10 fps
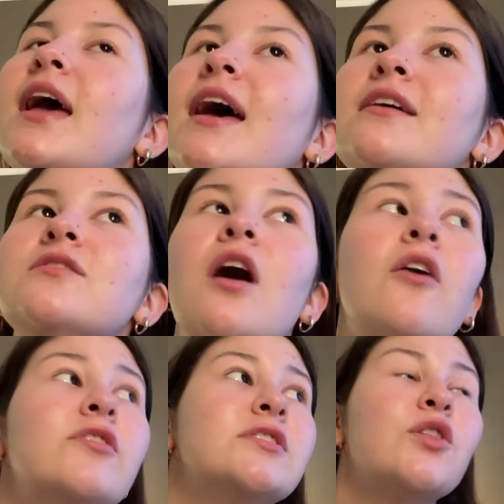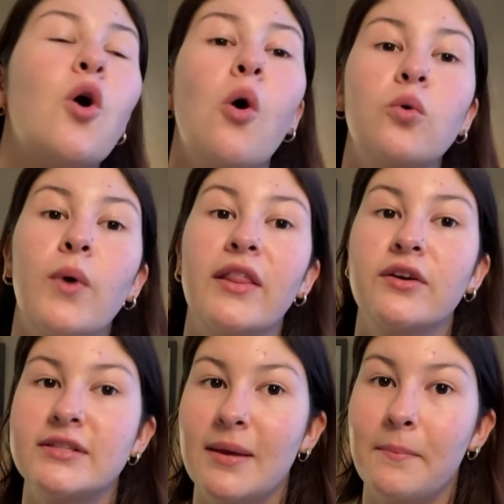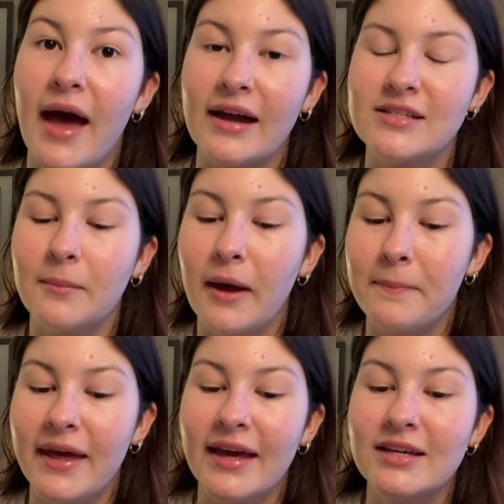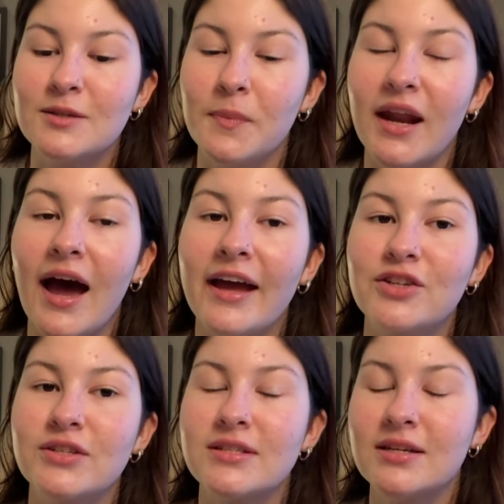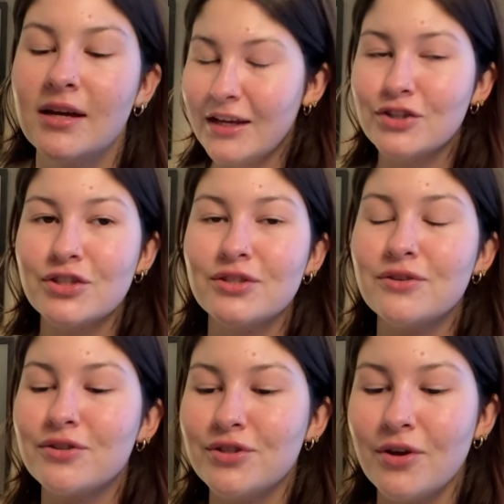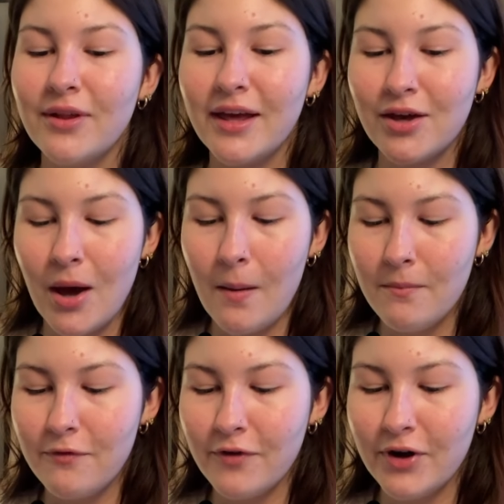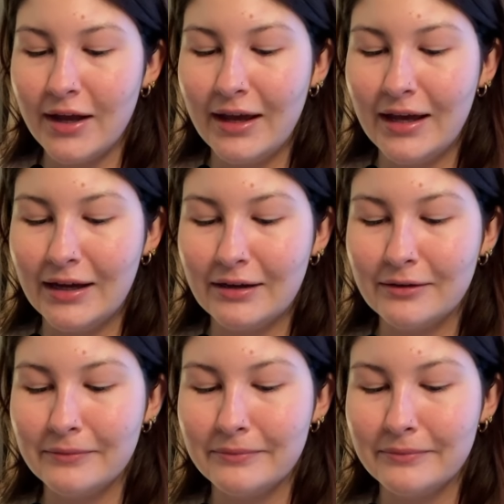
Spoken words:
And obviously the cold weather is impacting my picks, but it just looked so like comforting.